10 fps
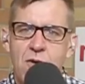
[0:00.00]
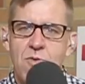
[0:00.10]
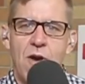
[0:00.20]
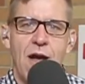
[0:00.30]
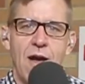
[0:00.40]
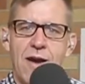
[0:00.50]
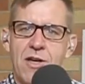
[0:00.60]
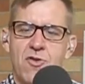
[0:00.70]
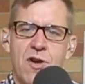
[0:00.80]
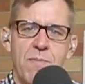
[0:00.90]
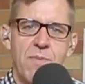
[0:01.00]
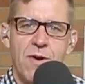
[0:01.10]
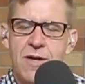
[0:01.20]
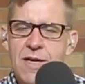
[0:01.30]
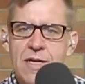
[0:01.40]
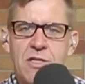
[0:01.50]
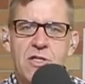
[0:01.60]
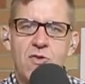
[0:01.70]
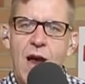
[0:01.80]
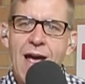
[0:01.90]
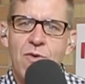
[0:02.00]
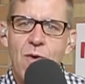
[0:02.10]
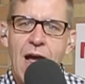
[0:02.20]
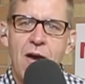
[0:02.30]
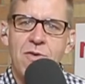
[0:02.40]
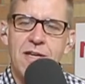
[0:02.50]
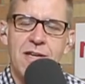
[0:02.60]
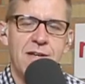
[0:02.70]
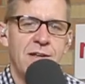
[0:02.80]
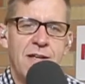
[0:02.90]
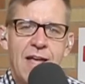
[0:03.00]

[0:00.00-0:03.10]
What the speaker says: Go on a trip or just drive around, and